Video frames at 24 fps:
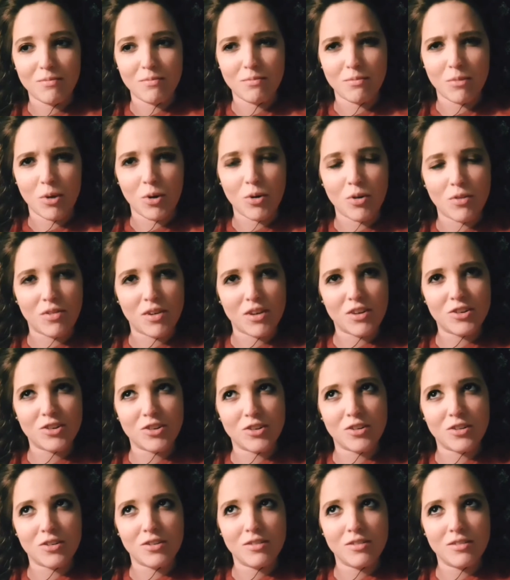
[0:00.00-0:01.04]

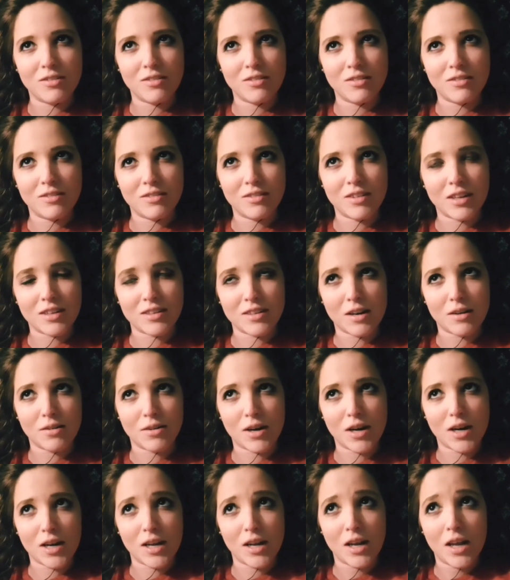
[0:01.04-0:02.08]
motivational. That's not
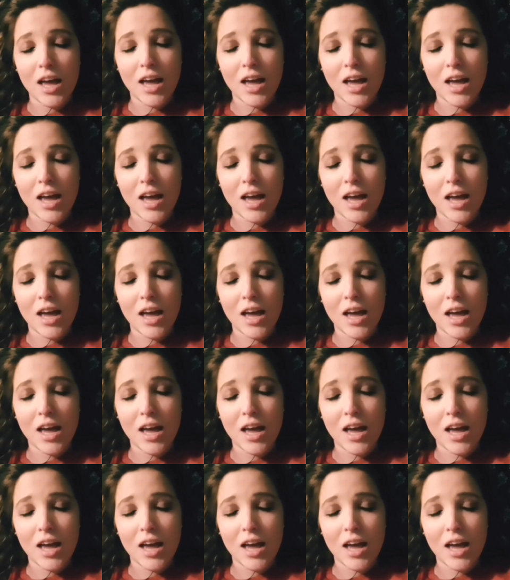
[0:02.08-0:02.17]
right.